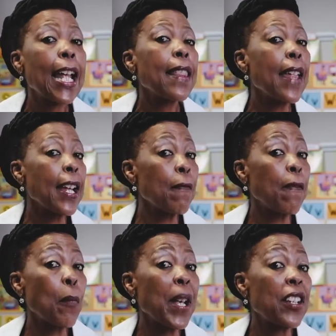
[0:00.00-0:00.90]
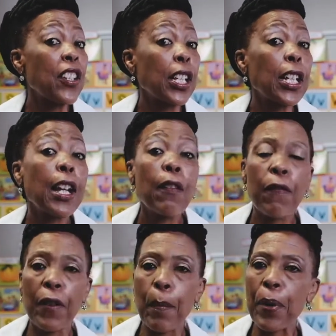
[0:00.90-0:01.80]
the information
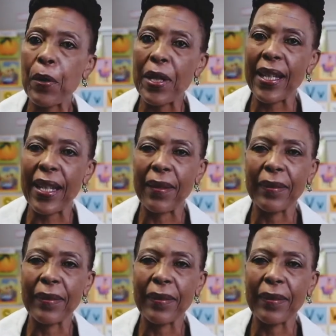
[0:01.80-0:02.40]
for the poster.